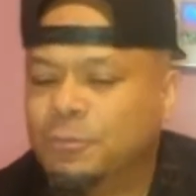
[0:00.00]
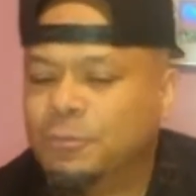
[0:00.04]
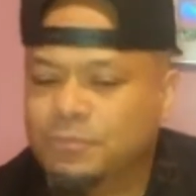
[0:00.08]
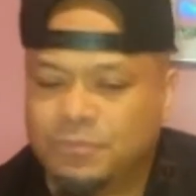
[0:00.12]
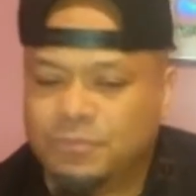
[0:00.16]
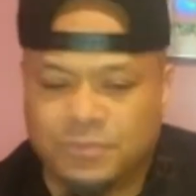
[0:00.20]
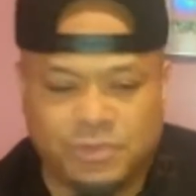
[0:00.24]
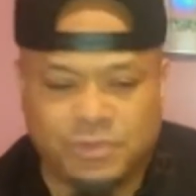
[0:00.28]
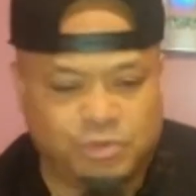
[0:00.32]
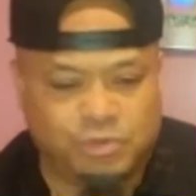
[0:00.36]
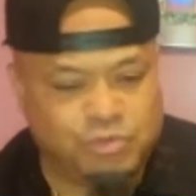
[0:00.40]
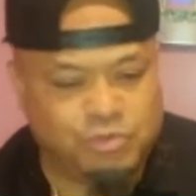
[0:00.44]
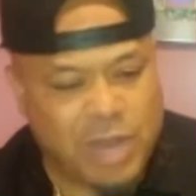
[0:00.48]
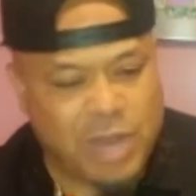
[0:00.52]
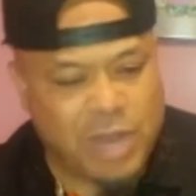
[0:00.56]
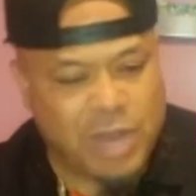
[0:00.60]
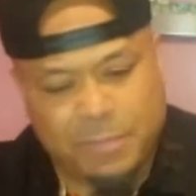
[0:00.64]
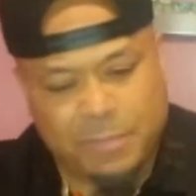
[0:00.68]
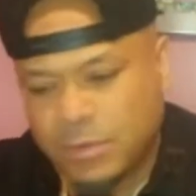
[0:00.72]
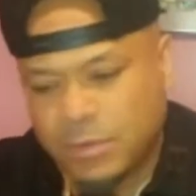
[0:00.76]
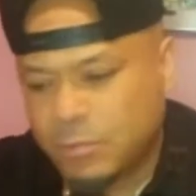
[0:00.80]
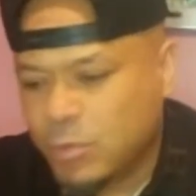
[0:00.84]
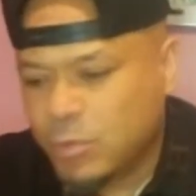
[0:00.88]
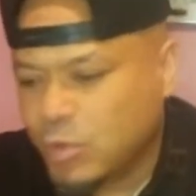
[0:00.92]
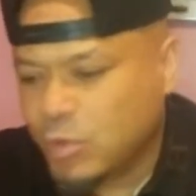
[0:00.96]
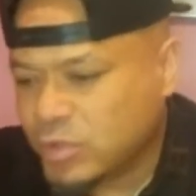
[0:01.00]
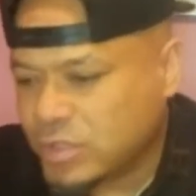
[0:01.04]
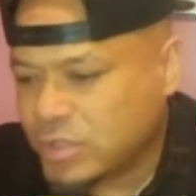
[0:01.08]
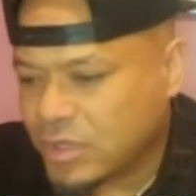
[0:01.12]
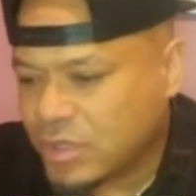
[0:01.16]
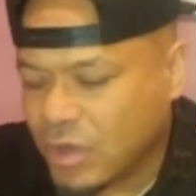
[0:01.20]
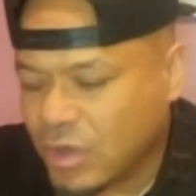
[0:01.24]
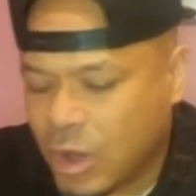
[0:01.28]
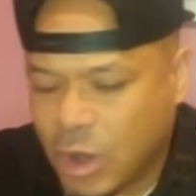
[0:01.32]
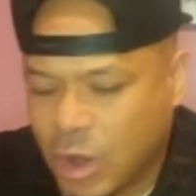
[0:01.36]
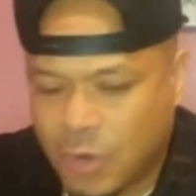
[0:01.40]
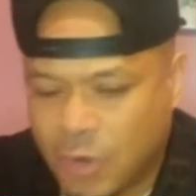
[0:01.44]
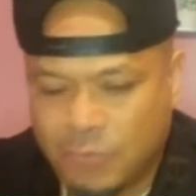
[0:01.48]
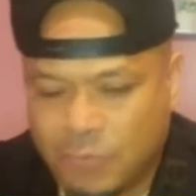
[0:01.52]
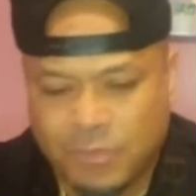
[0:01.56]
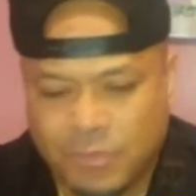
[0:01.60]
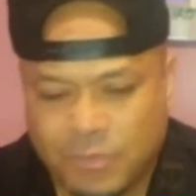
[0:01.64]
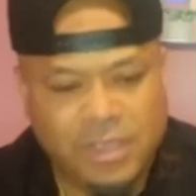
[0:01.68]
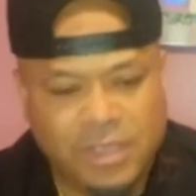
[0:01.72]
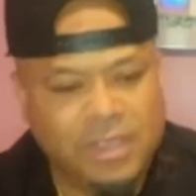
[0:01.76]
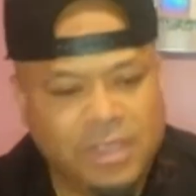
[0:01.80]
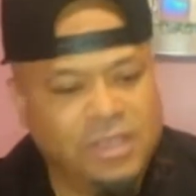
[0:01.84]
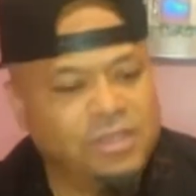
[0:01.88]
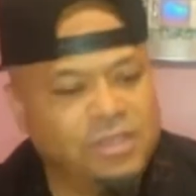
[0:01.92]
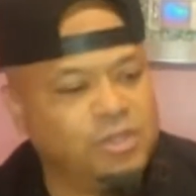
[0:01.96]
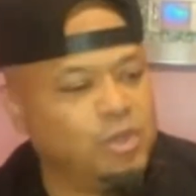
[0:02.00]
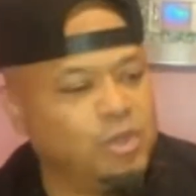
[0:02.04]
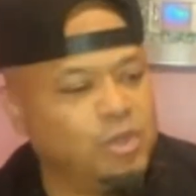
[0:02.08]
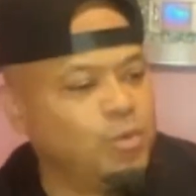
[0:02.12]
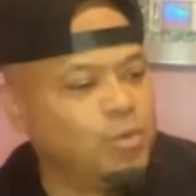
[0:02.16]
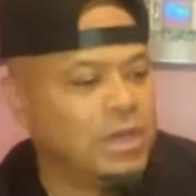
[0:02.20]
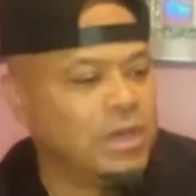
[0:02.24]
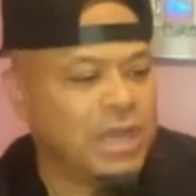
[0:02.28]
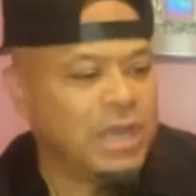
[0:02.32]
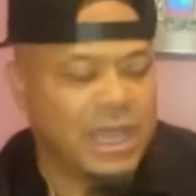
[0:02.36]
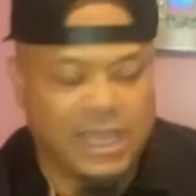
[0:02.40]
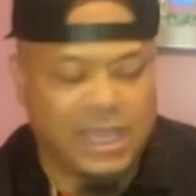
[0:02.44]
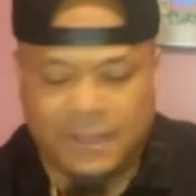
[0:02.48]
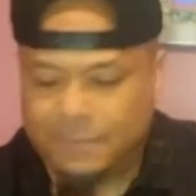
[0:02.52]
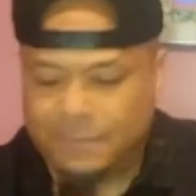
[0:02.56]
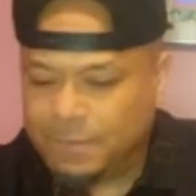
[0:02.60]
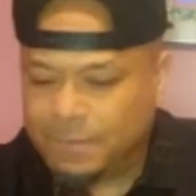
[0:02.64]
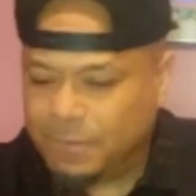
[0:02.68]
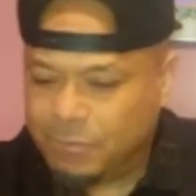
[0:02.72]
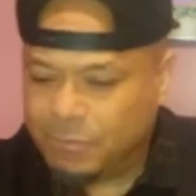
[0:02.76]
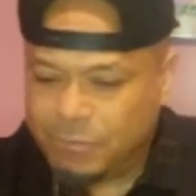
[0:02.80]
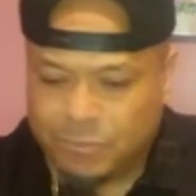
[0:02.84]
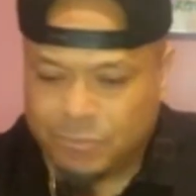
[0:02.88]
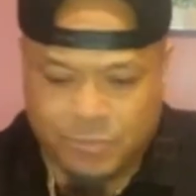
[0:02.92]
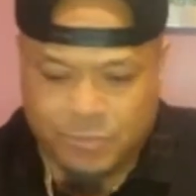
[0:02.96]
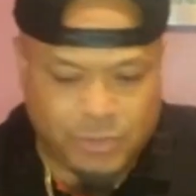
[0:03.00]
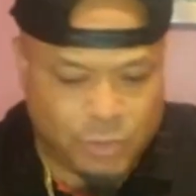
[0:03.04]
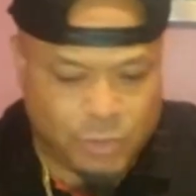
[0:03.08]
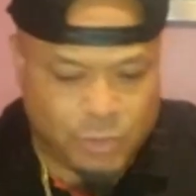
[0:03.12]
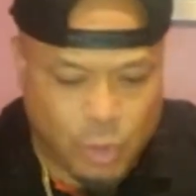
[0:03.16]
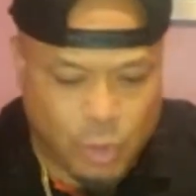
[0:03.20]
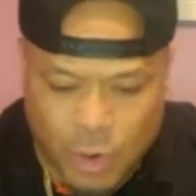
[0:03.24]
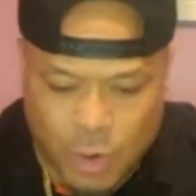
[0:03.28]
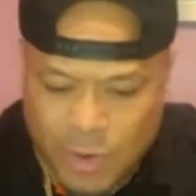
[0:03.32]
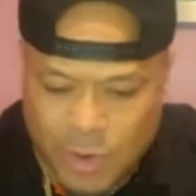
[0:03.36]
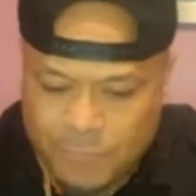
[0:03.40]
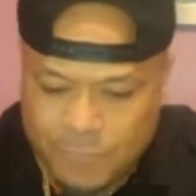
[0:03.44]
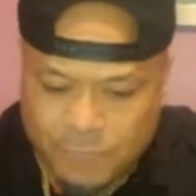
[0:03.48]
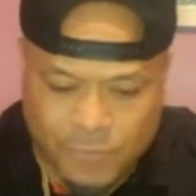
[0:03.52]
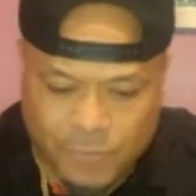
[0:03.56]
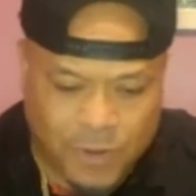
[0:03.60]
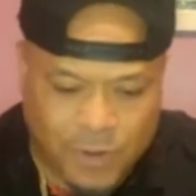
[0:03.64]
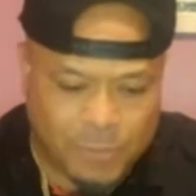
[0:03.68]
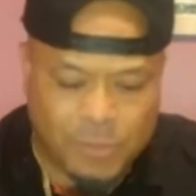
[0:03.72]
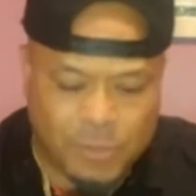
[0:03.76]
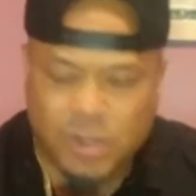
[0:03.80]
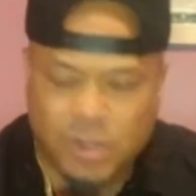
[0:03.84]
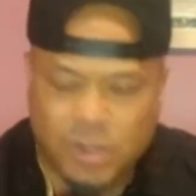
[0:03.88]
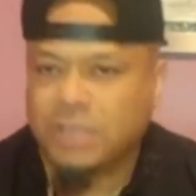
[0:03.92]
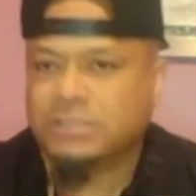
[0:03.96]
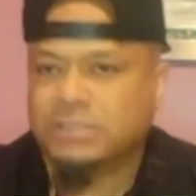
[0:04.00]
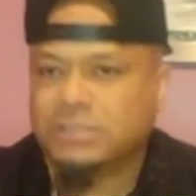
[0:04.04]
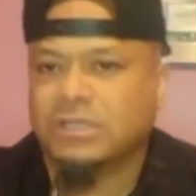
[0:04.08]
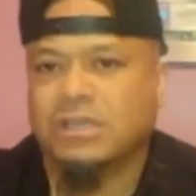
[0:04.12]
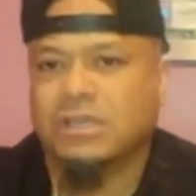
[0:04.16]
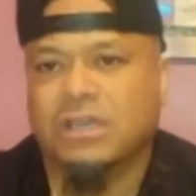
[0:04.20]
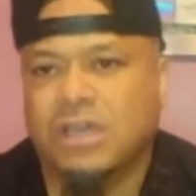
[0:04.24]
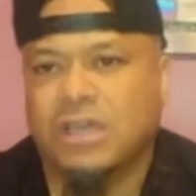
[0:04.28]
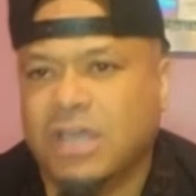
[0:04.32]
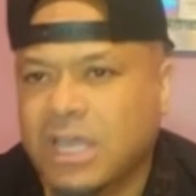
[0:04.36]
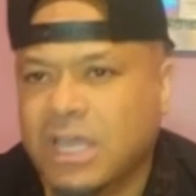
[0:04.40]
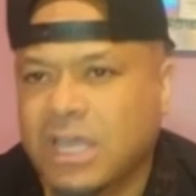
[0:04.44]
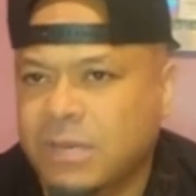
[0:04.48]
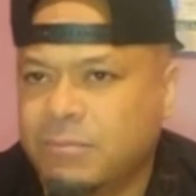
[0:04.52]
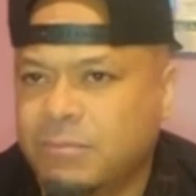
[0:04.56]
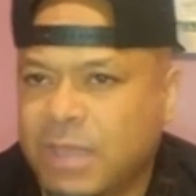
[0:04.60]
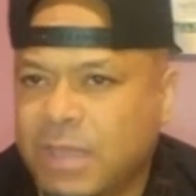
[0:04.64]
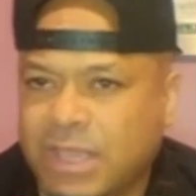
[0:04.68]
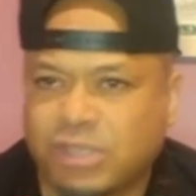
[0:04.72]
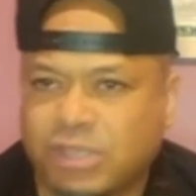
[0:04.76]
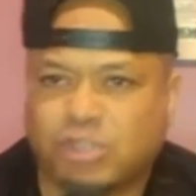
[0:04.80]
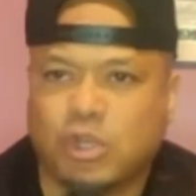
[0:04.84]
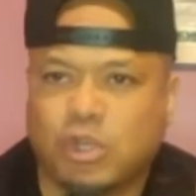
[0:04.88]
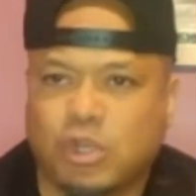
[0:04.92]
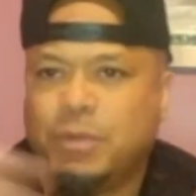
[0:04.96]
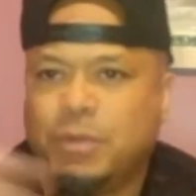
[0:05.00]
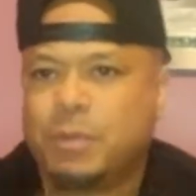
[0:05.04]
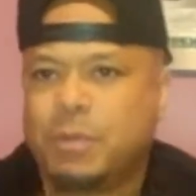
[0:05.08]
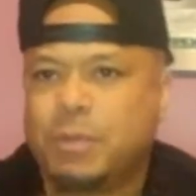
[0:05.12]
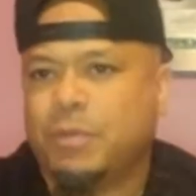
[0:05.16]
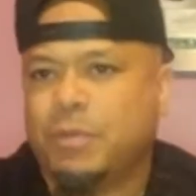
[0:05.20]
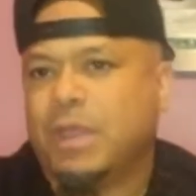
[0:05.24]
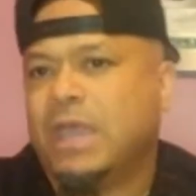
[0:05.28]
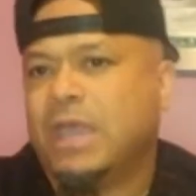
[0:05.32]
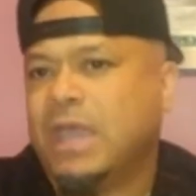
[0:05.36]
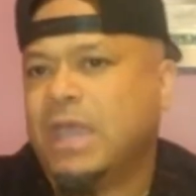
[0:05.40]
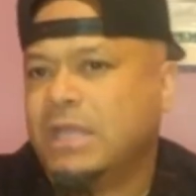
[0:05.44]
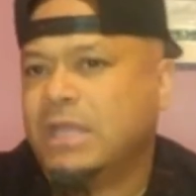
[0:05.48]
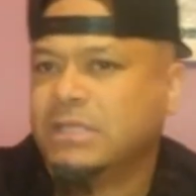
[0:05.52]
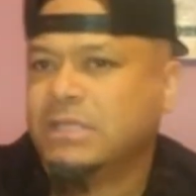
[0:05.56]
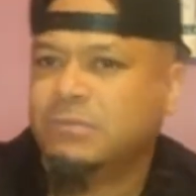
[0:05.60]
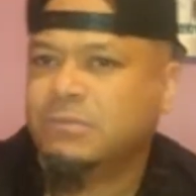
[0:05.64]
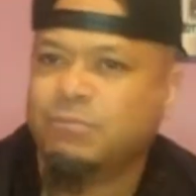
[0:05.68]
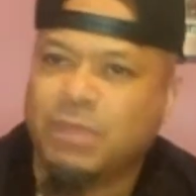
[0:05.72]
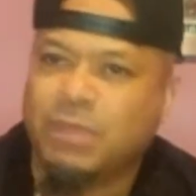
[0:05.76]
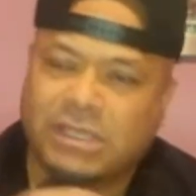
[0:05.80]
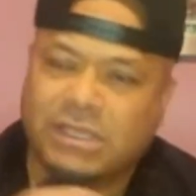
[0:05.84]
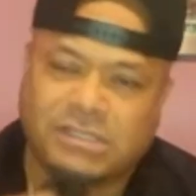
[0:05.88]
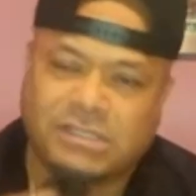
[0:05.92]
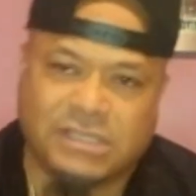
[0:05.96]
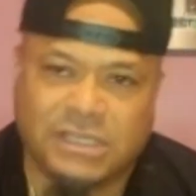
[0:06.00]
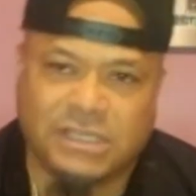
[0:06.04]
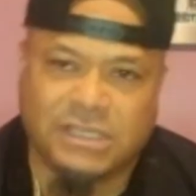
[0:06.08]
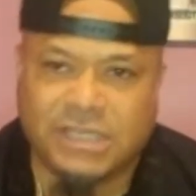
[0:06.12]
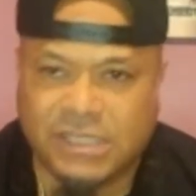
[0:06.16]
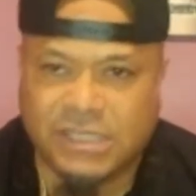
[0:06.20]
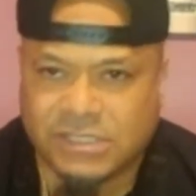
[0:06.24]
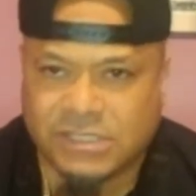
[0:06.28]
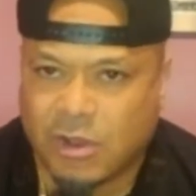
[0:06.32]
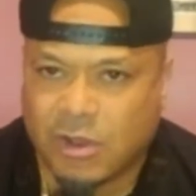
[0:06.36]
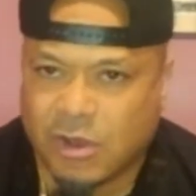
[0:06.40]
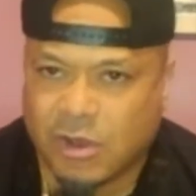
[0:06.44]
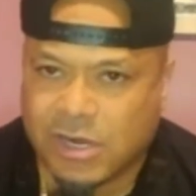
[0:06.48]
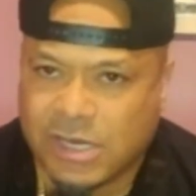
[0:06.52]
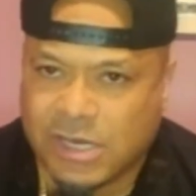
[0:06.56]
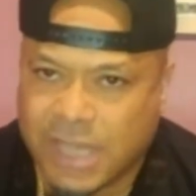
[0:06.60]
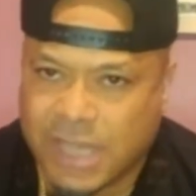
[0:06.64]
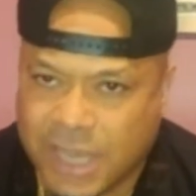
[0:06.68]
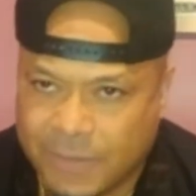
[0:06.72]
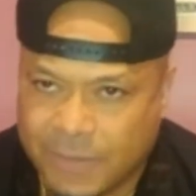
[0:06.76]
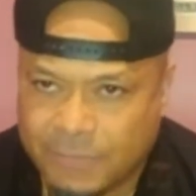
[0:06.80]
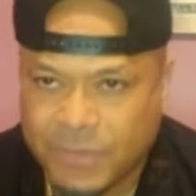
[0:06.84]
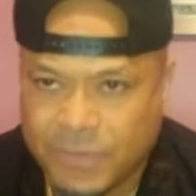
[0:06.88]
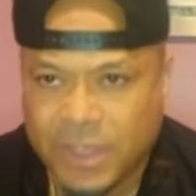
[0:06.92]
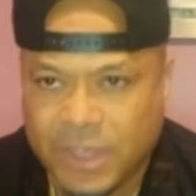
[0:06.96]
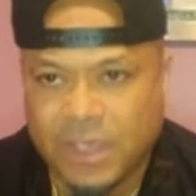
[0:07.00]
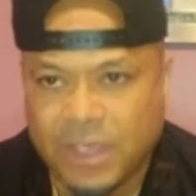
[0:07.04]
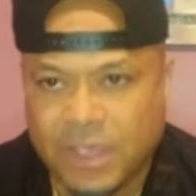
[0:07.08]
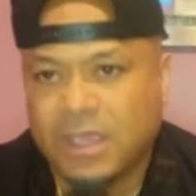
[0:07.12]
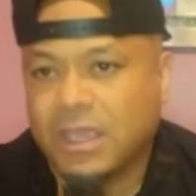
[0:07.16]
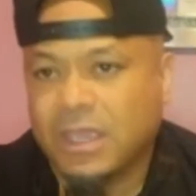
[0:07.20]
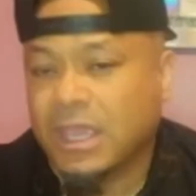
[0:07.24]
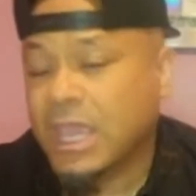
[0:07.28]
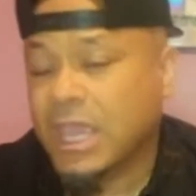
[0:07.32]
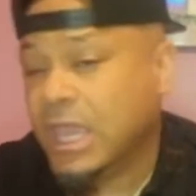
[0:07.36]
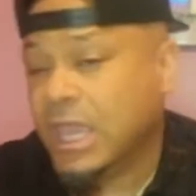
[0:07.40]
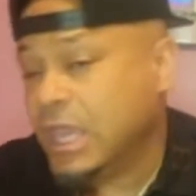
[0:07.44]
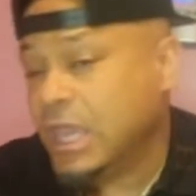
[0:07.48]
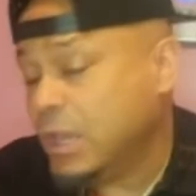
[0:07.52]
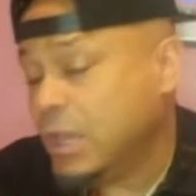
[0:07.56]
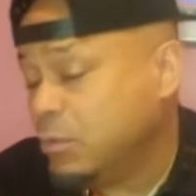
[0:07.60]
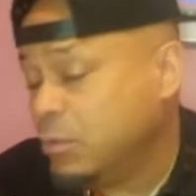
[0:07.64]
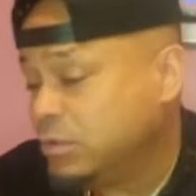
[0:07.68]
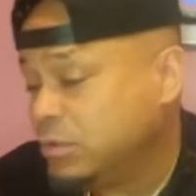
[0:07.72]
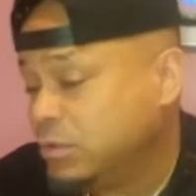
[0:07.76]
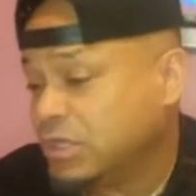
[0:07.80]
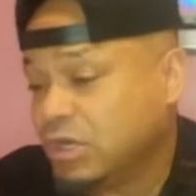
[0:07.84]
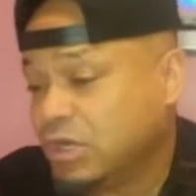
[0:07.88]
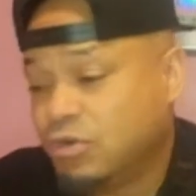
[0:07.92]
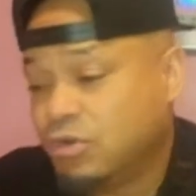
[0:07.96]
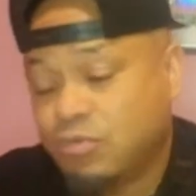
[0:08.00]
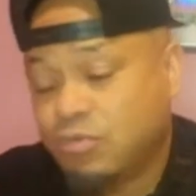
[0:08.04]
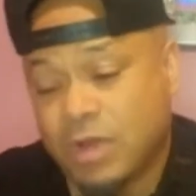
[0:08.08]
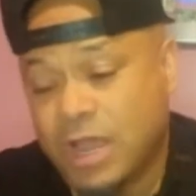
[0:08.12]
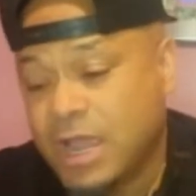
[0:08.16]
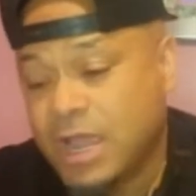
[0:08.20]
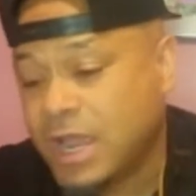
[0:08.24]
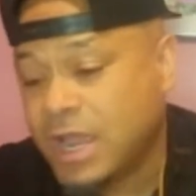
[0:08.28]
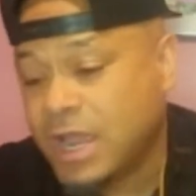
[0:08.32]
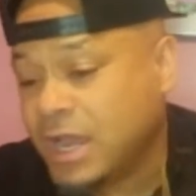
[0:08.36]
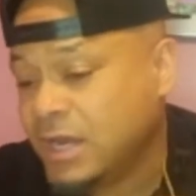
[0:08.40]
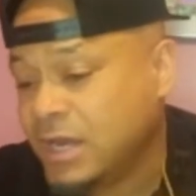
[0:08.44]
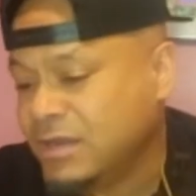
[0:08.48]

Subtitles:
dropping your music off. You were like going from hood to hood, making sure people had the mix CDs, all of that. It was a grind,